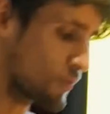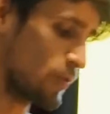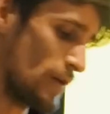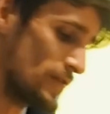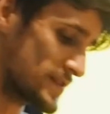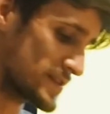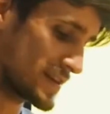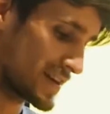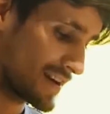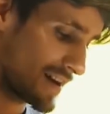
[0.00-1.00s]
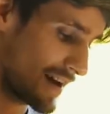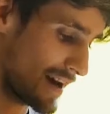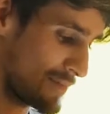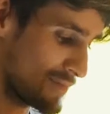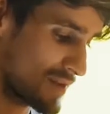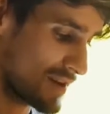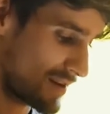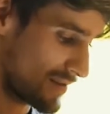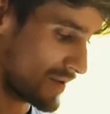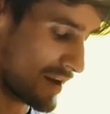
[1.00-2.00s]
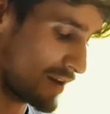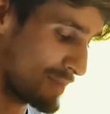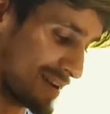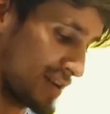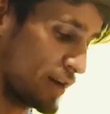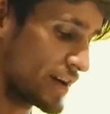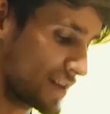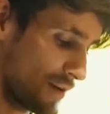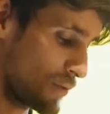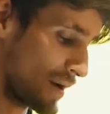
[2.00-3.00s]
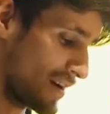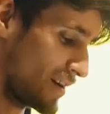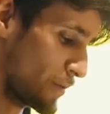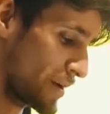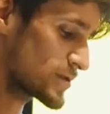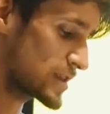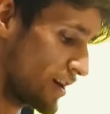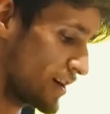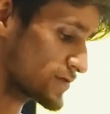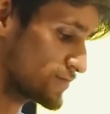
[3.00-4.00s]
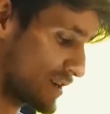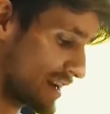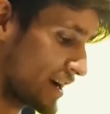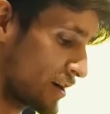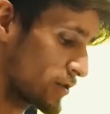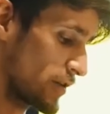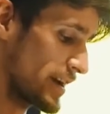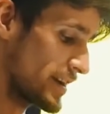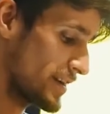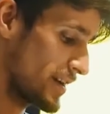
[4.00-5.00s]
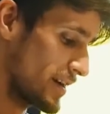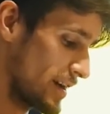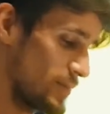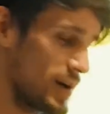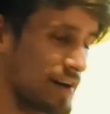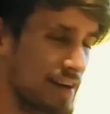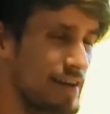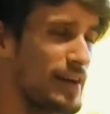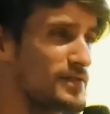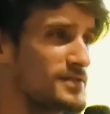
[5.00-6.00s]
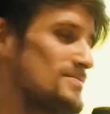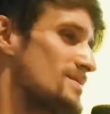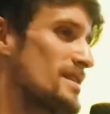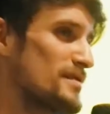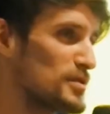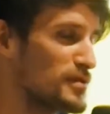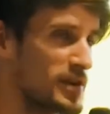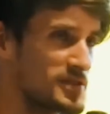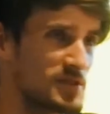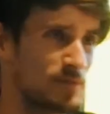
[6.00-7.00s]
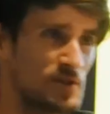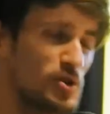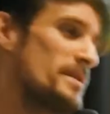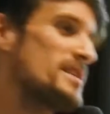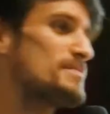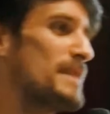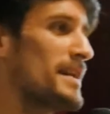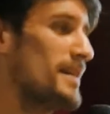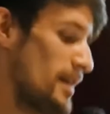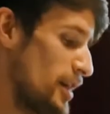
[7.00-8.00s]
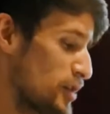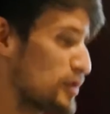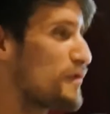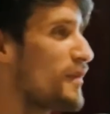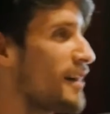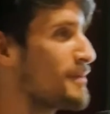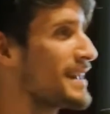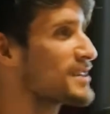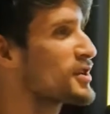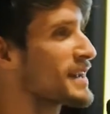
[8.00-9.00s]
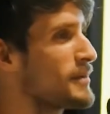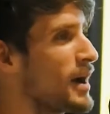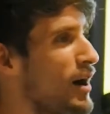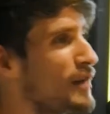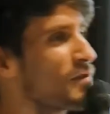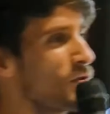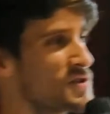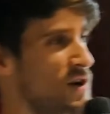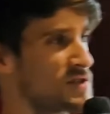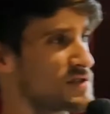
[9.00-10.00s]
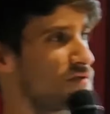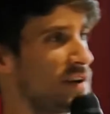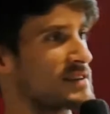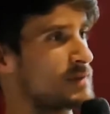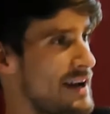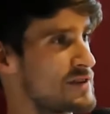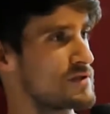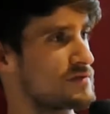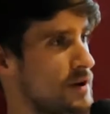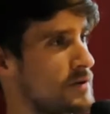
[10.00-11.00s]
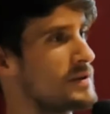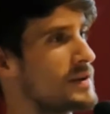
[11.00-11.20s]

want. And I made a note here that when I was last really hungry, I have kind of 2 phones because of my job, and I spent a good 5 minutes trying to get my iPhone charger to fit into my Android phone.